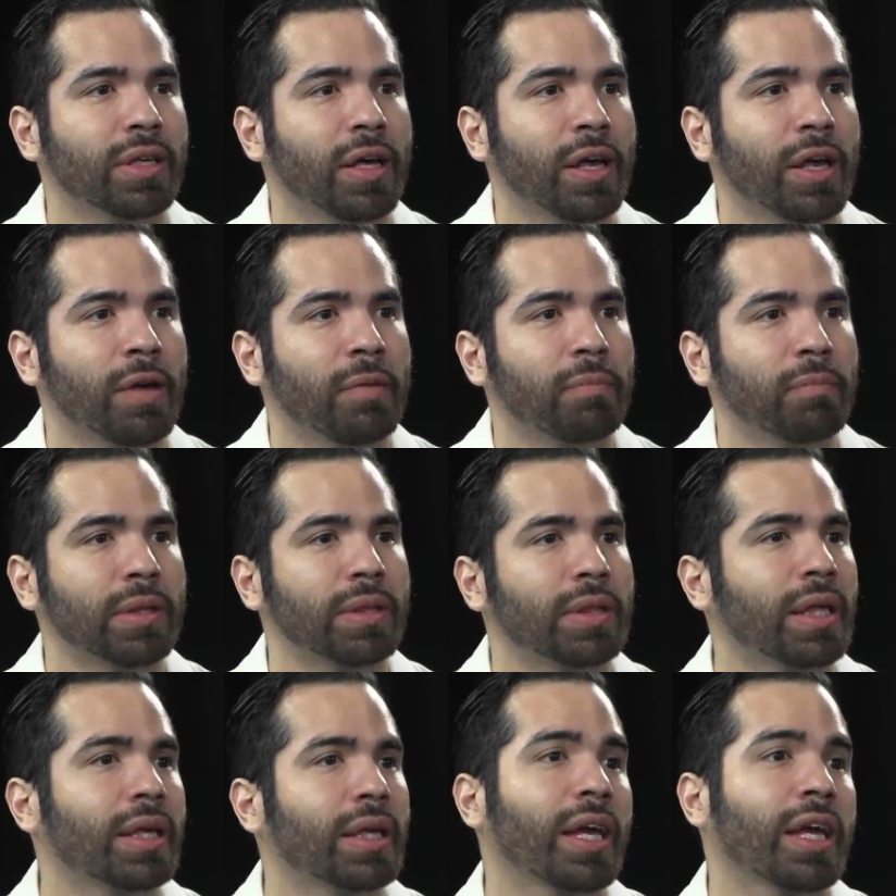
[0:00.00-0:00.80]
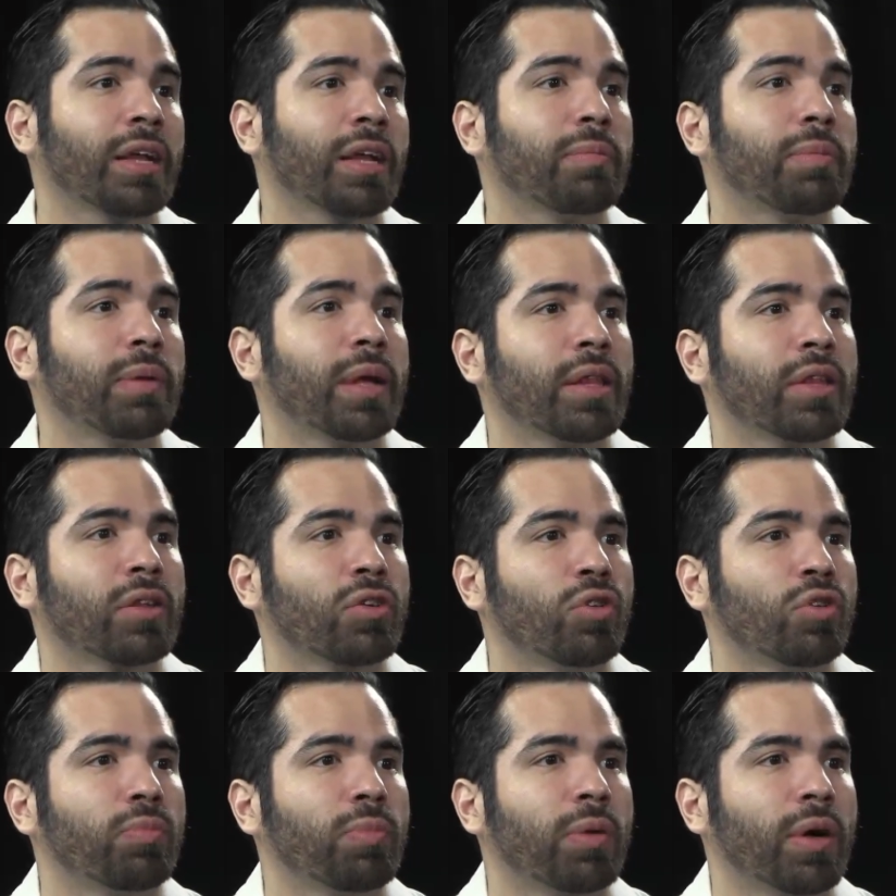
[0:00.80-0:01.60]
but they can't apply the
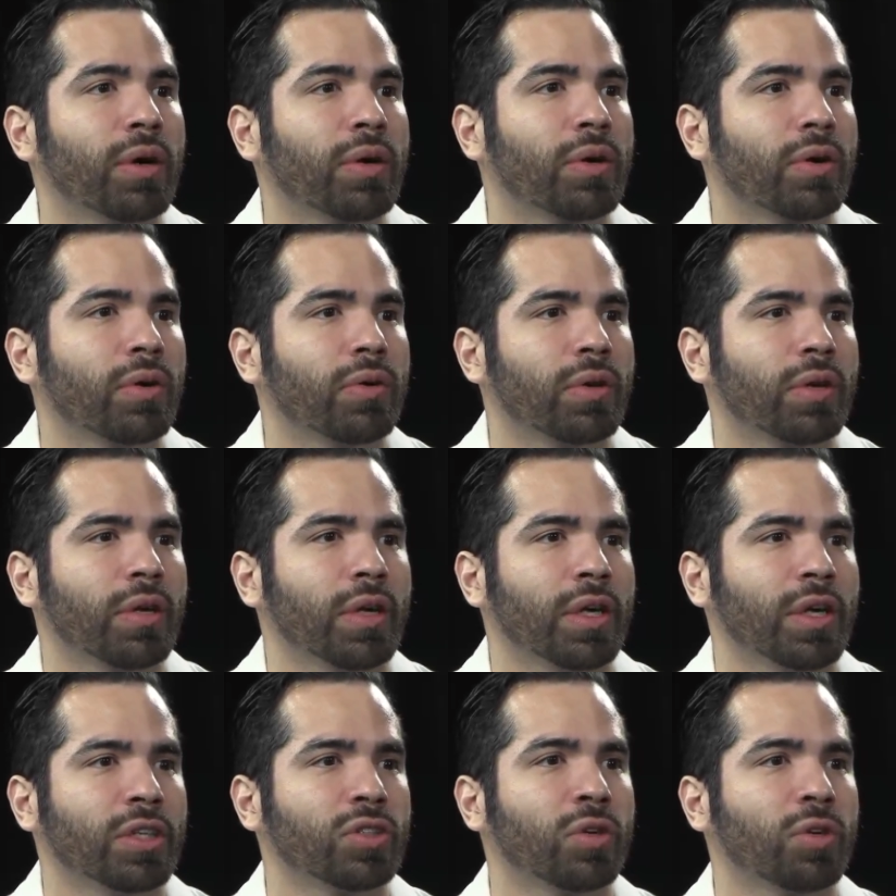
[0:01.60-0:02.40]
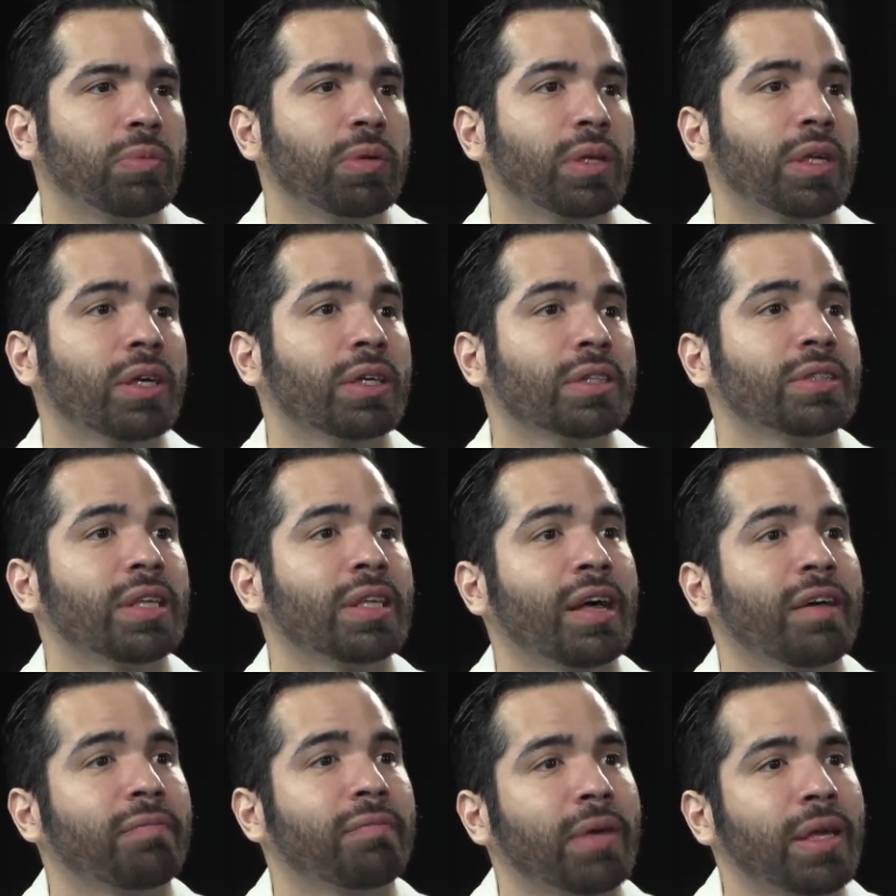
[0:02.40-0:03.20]
coupon code. So because they
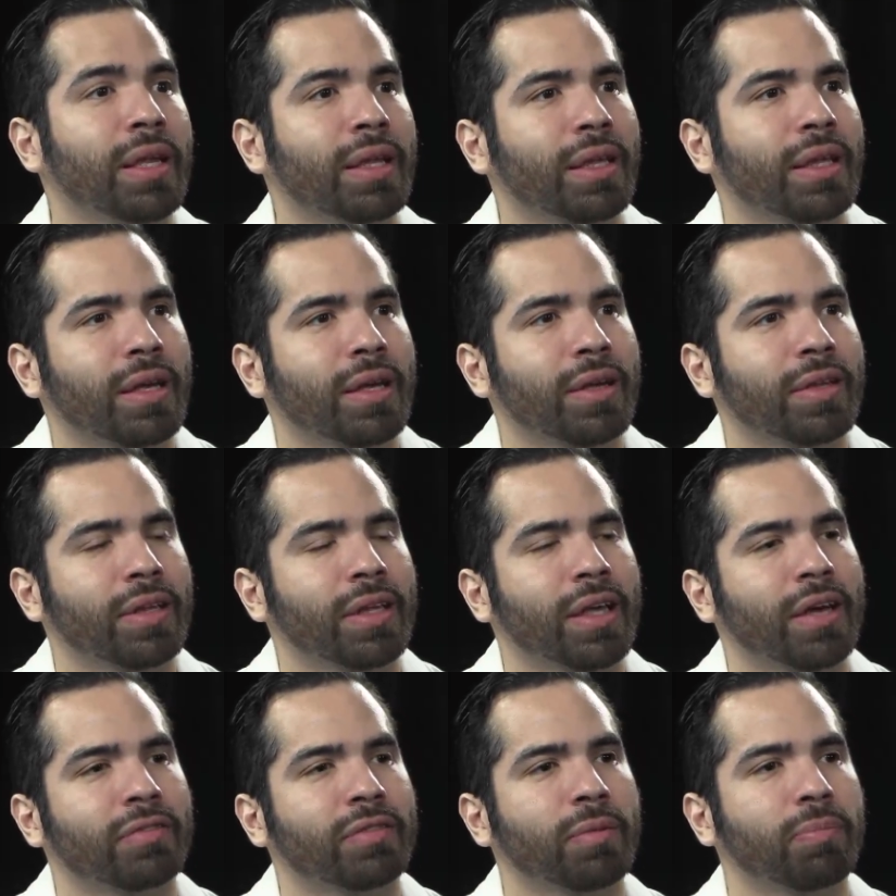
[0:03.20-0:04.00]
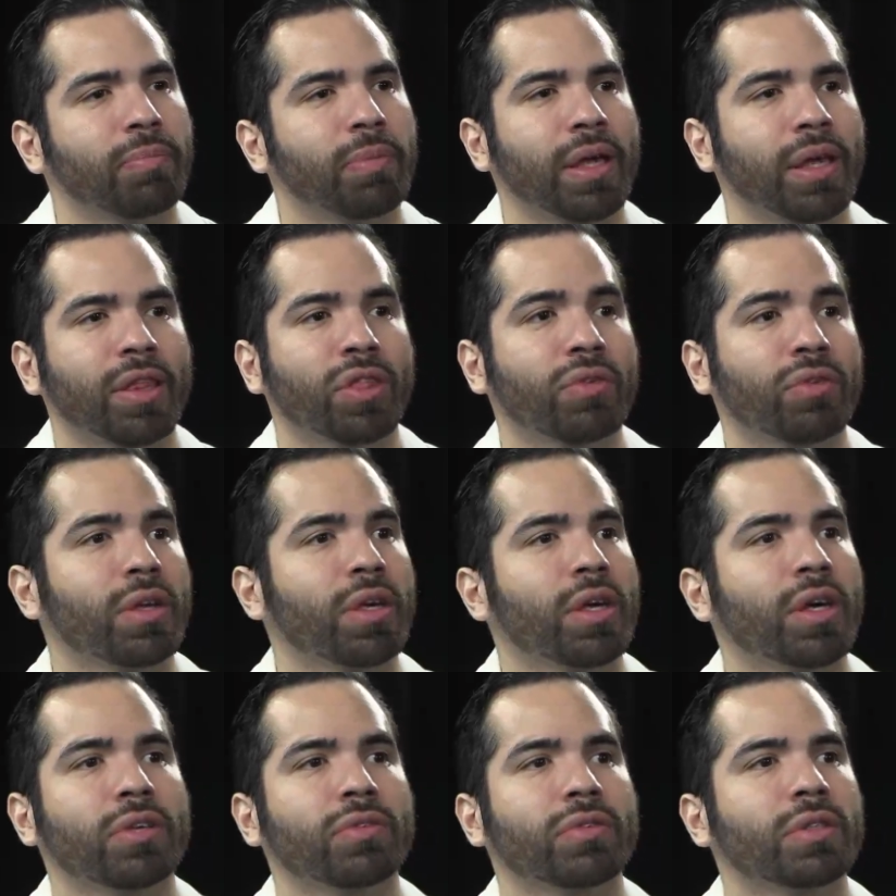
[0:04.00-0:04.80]
have Medicare, they have to pay
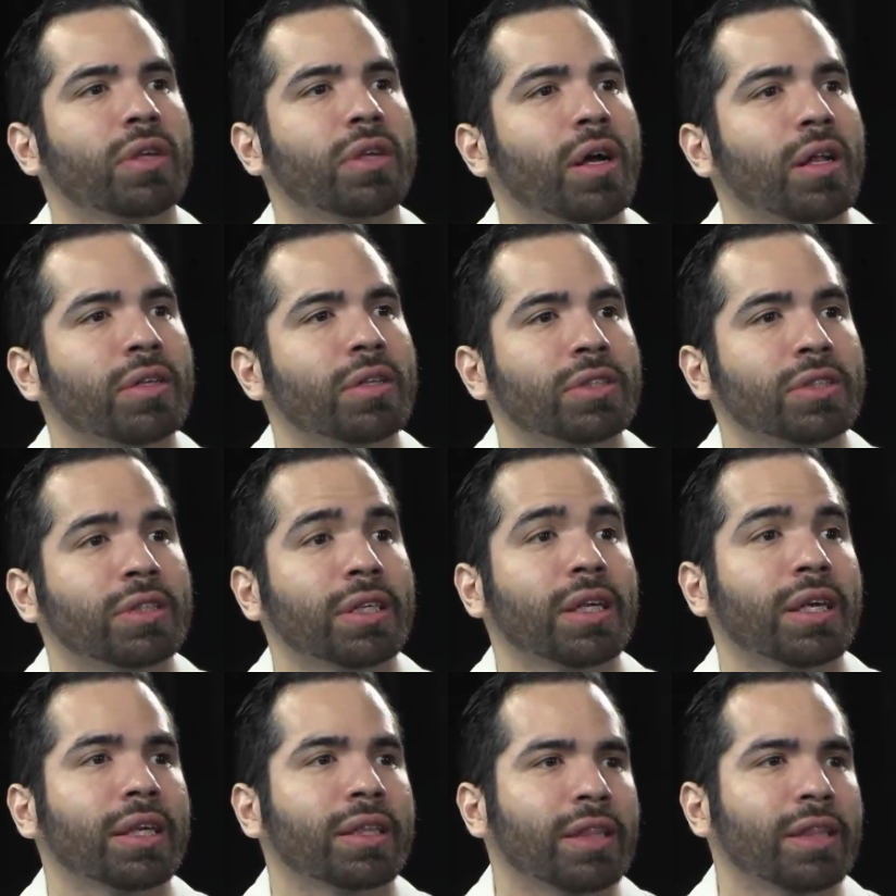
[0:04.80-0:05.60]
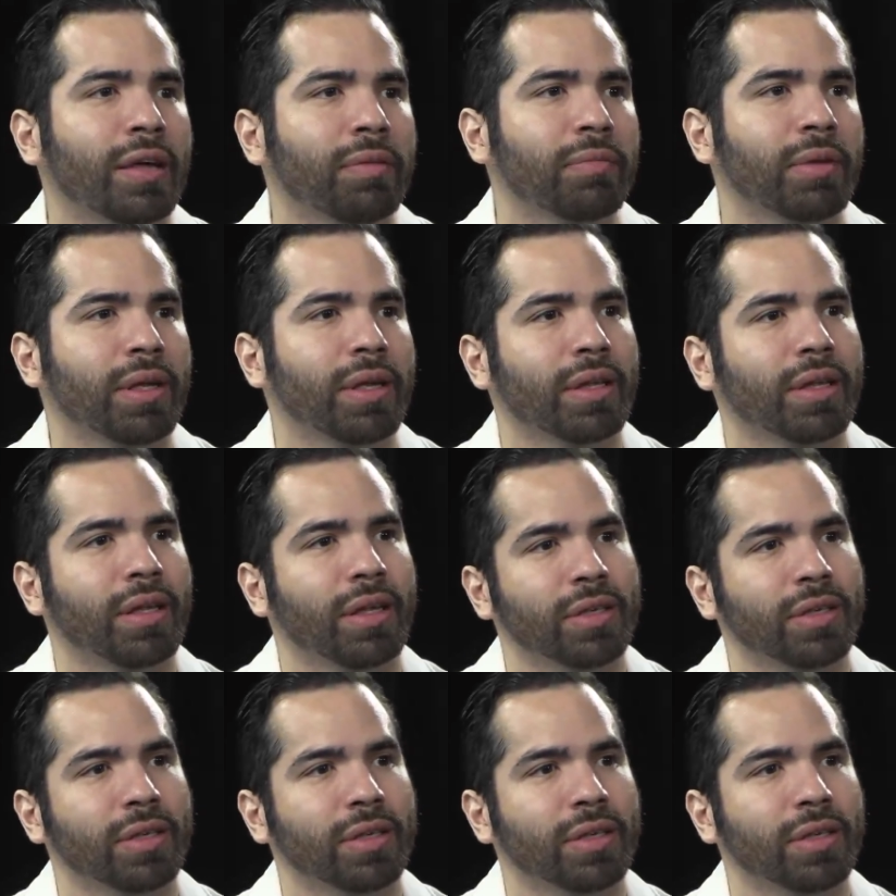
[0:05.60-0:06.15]
$300 to get that medication.